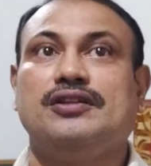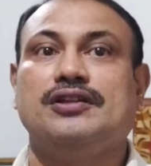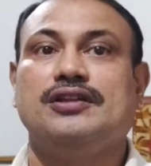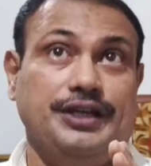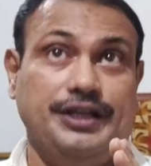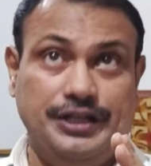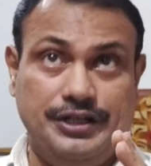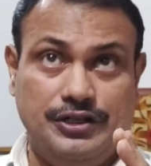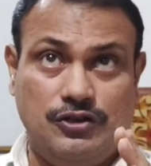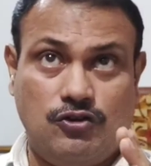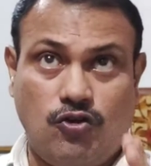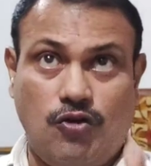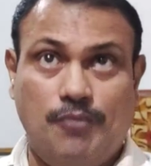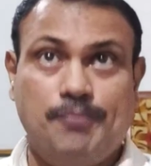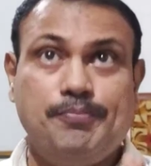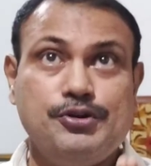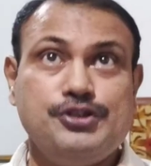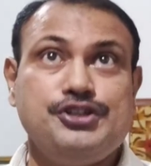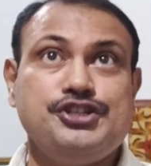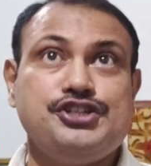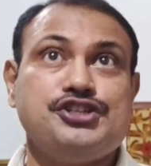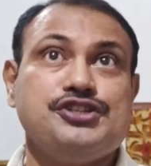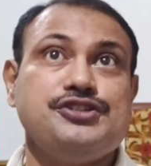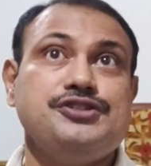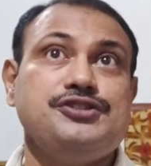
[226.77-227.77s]
In
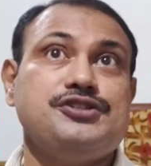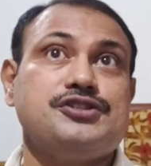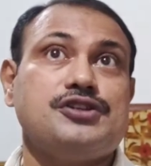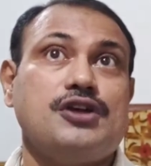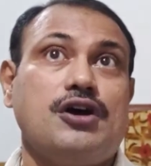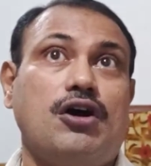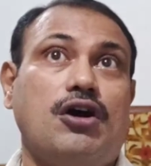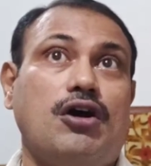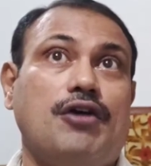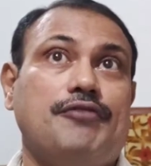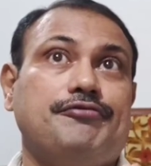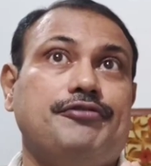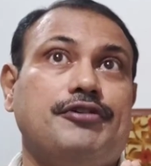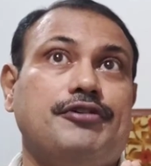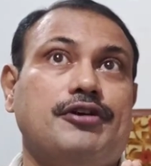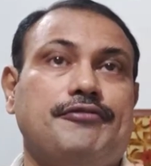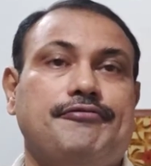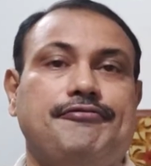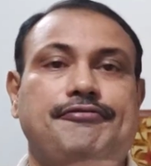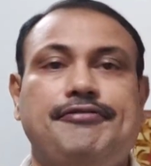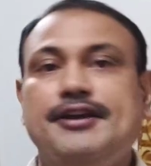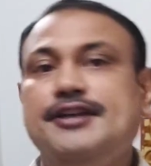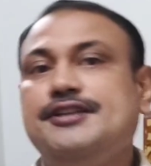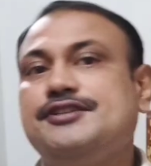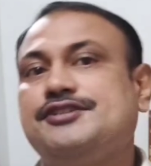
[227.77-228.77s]
compositions
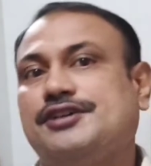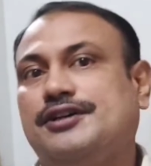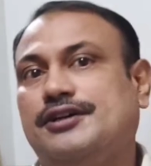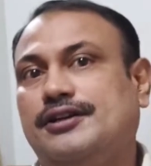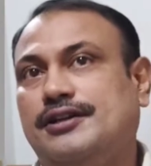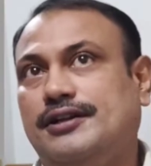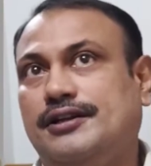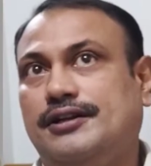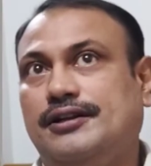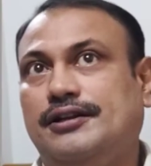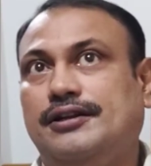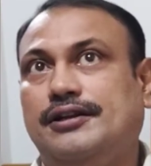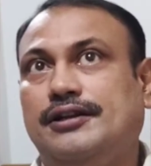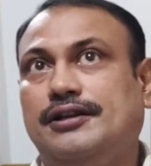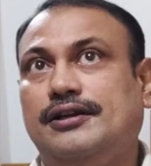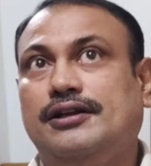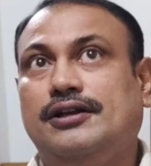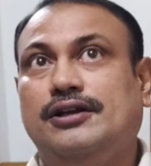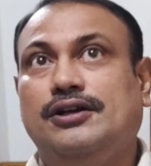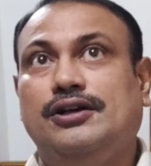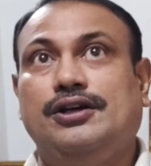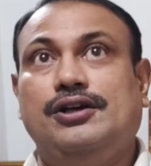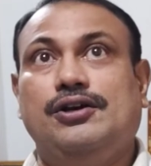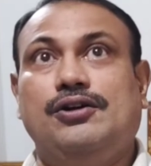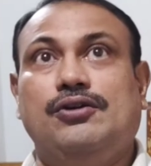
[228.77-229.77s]
of phasor,
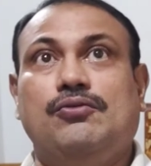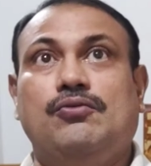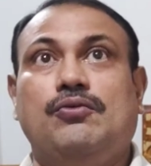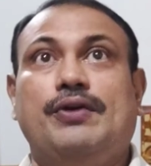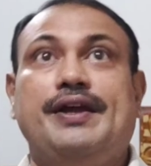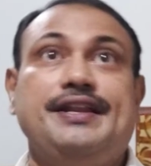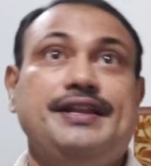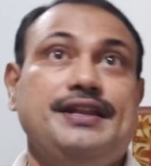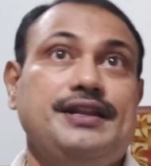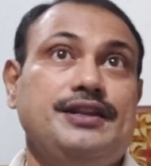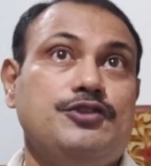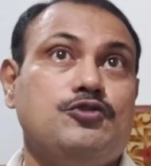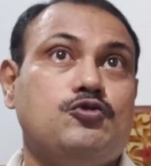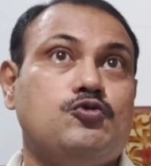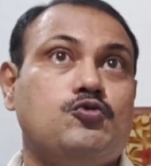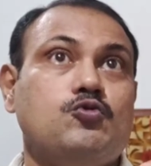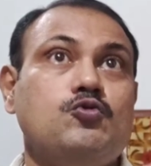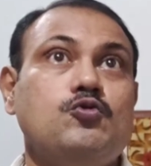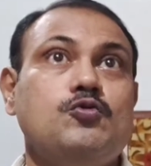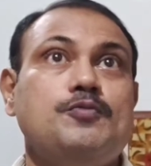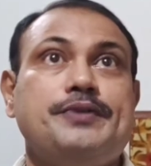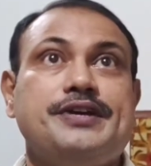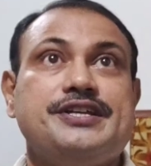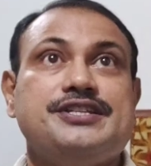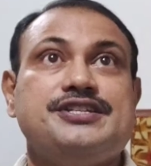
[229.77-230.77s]
when
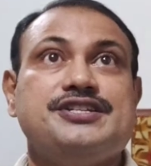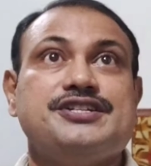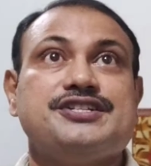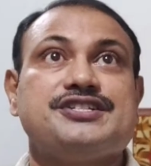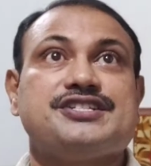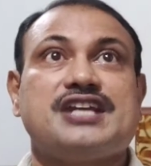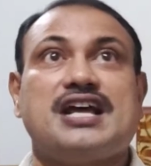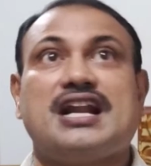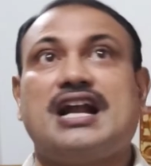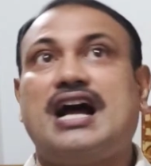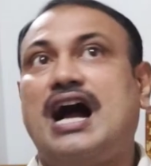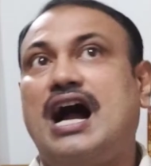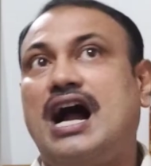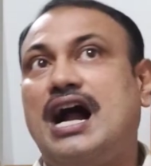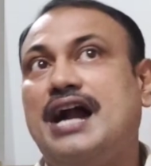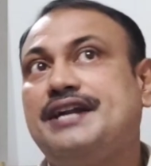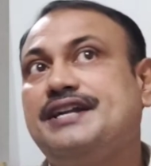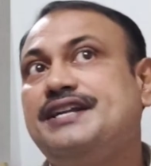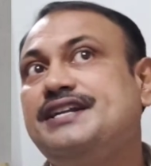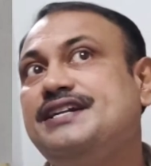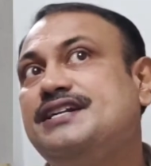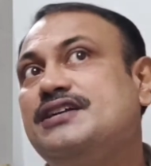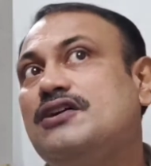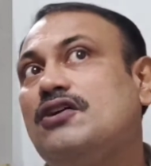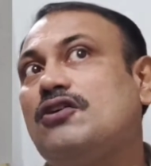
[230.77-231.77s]
two phasors are
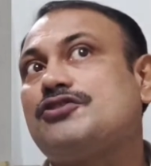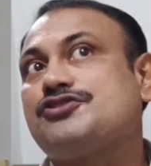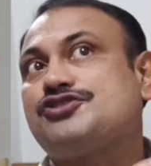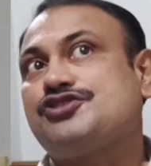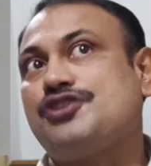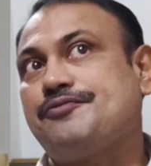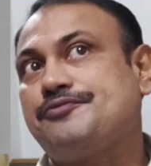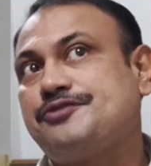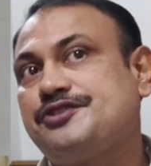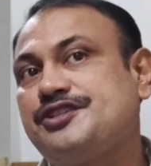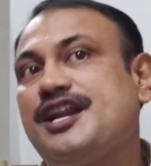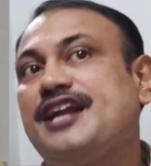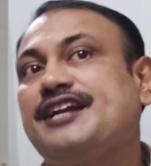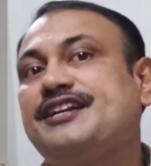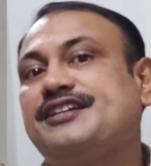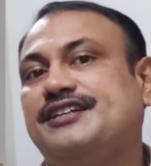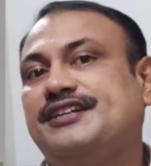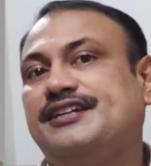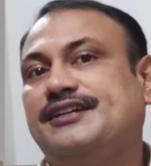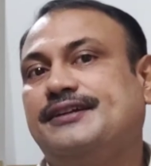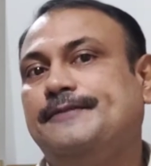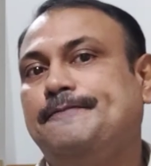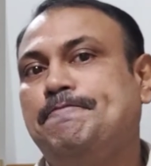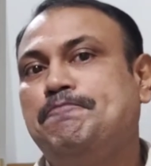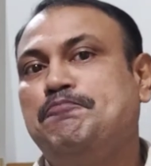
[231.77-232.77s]
added or
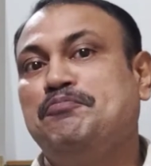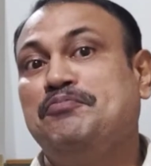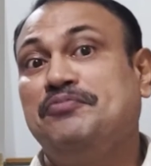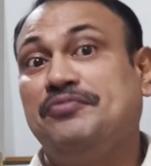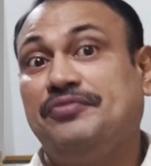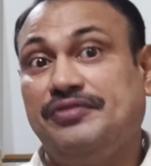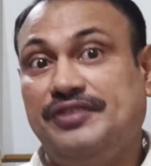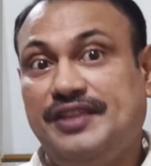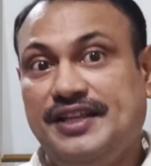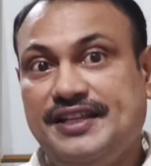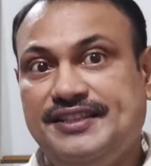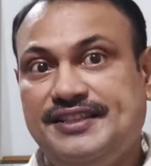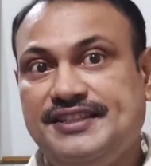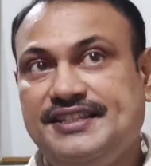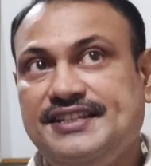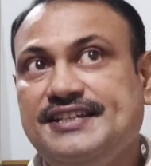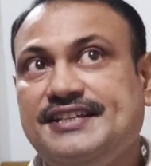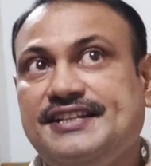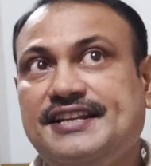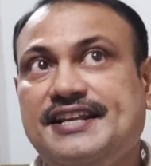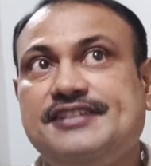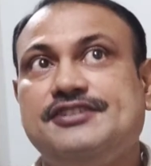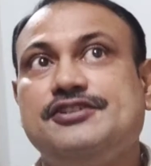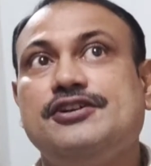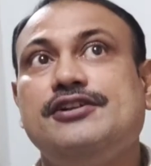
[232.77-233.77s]
subtracted, then
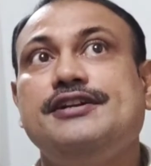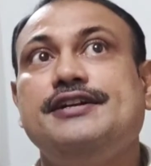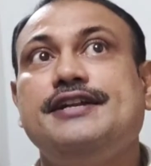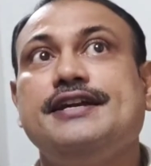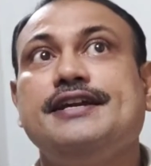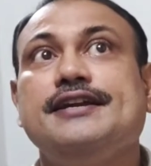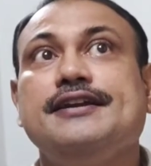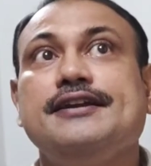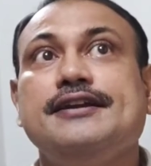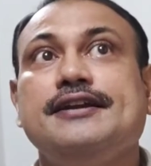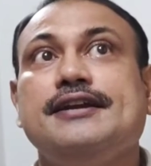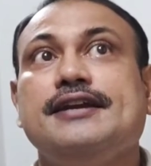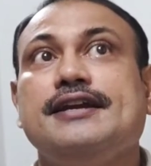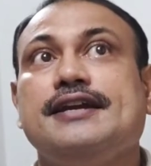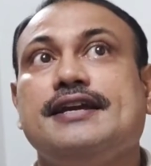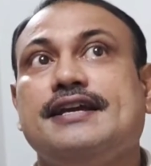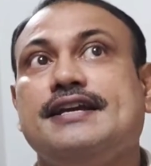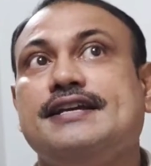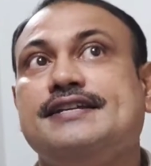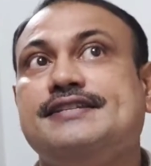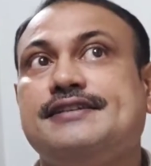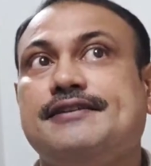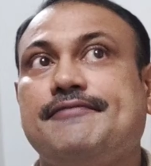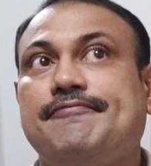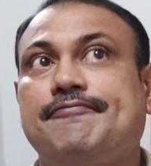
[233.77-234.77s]
the resulting
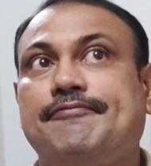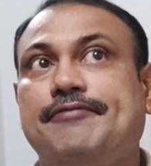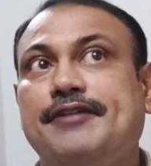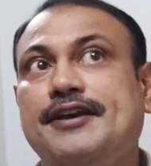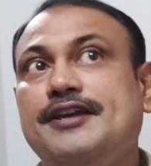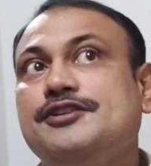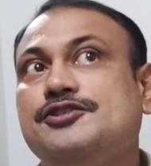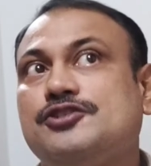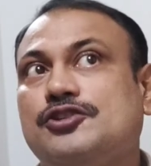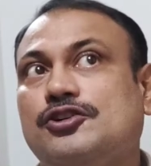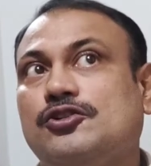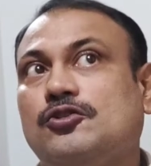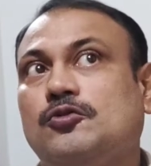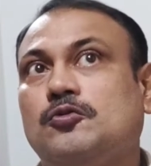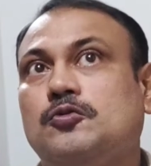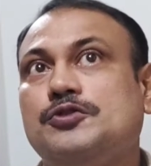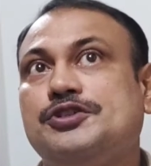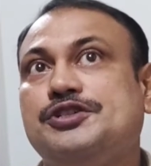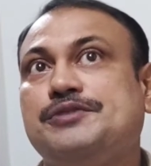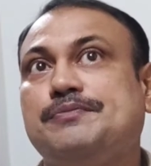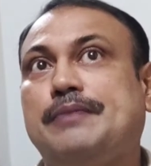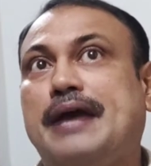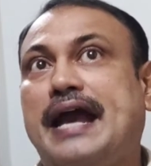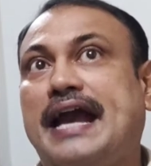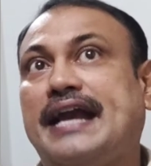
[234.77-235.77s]
is a phasor
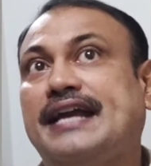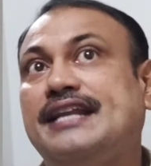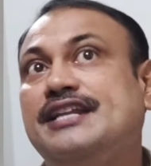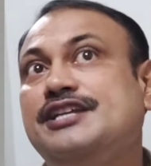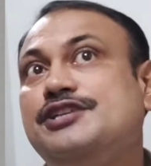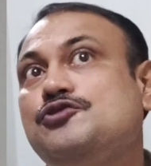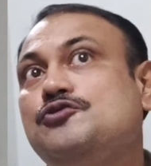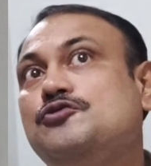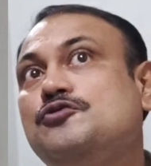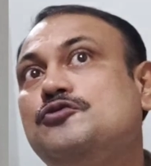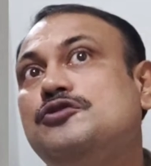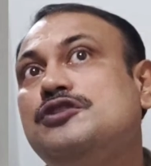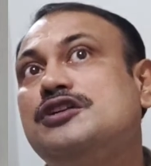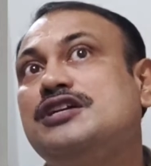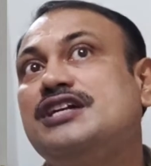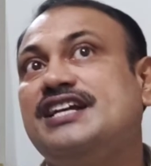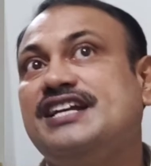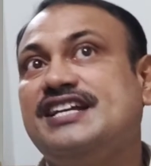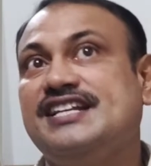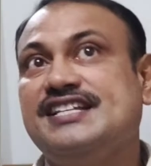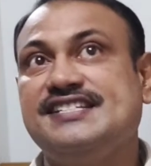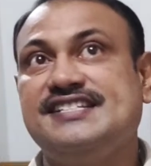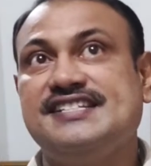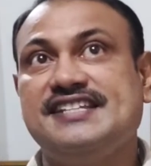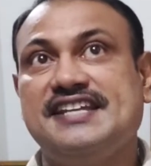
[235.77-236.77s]
whose magnitude
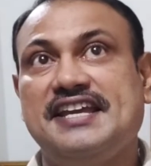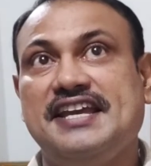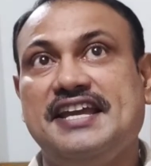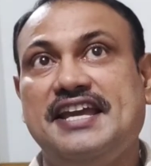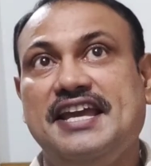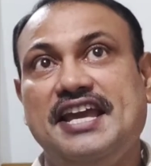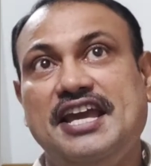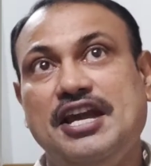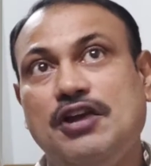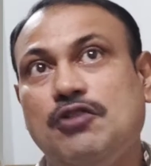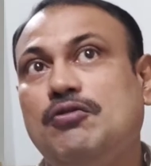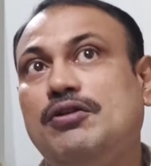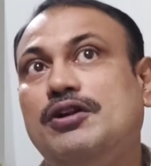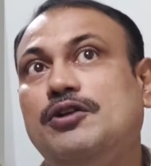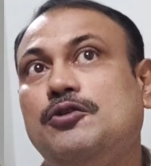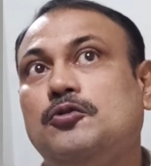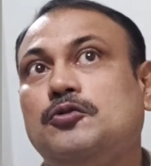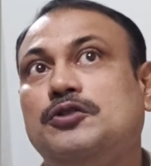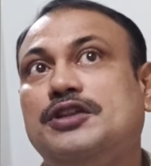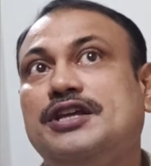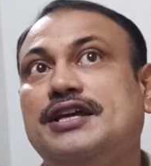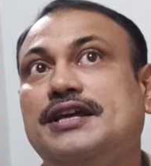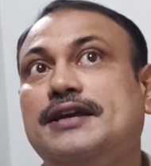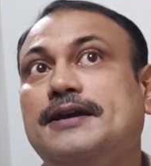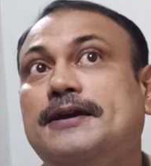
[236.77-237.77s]
is equal to
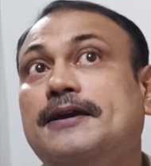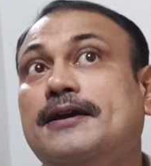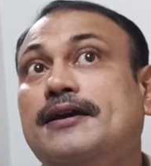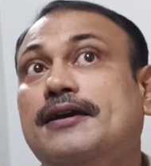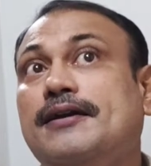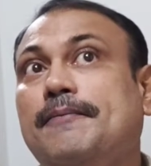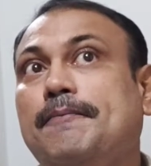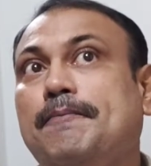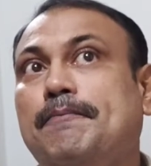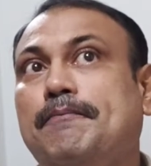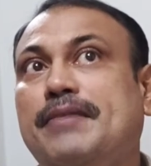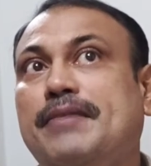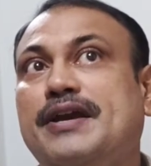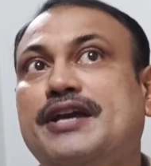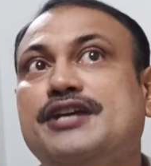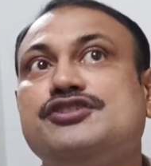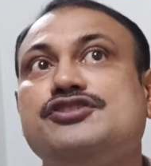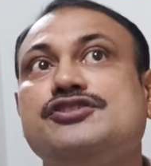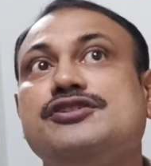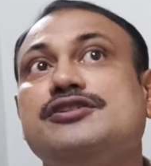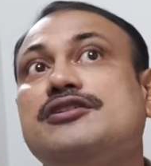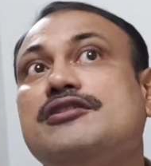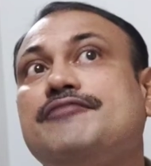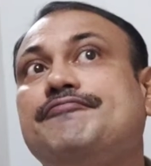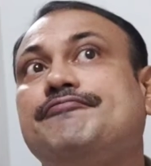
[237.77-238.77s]
the
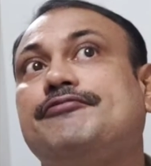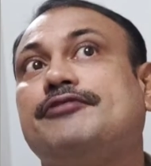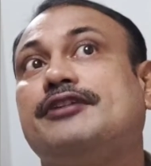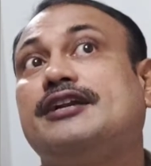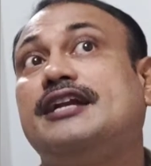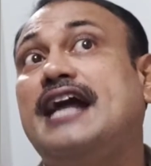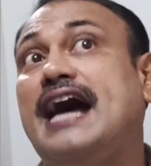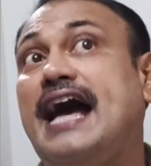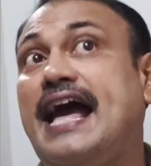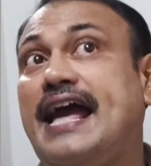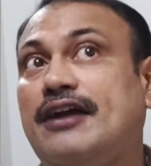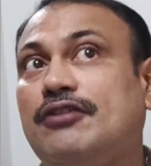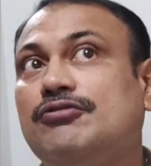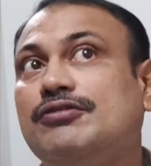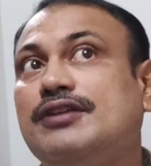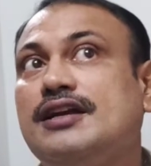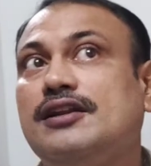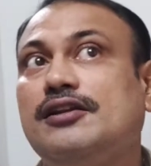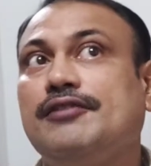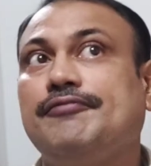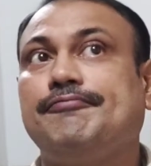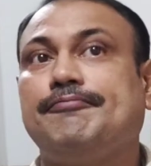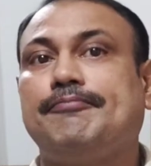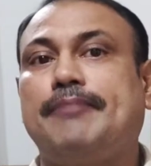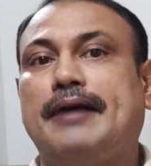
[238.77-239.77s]
measure of
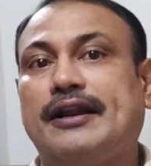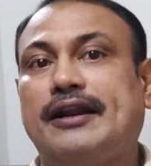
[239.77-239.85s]
diagonal of